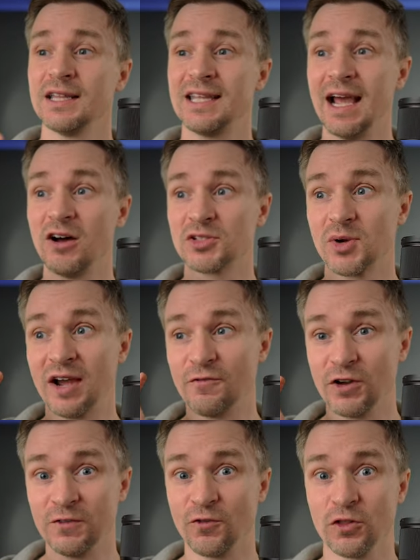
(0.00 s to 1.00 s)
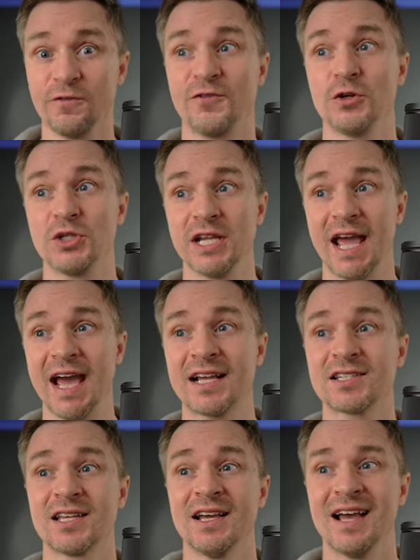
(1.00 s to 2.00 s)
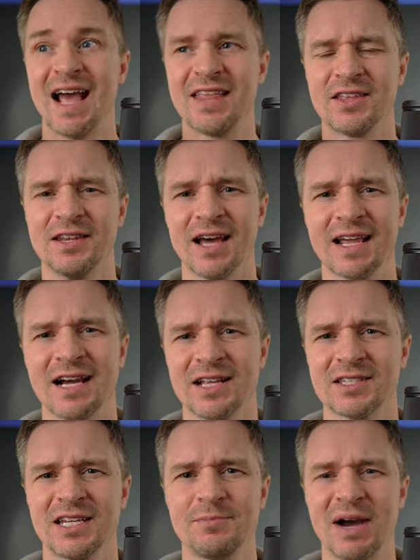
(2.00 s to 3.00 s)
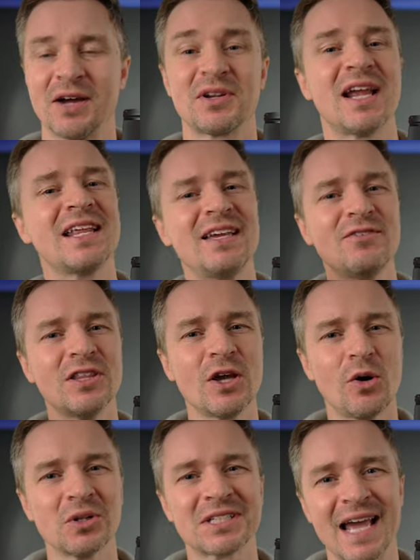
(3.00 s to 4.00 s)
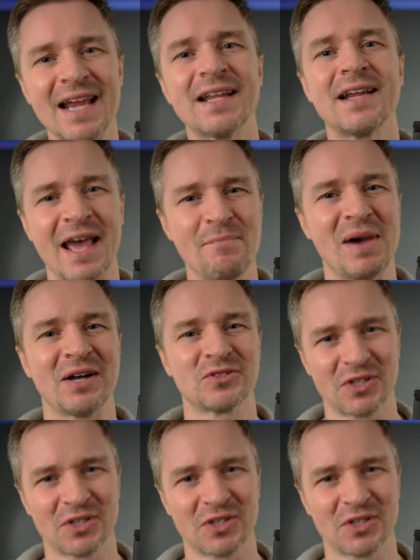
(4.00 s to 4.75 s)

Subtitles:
They also have it for the Fuji X and the Nikon Z-mount and even the old Canon M-mount.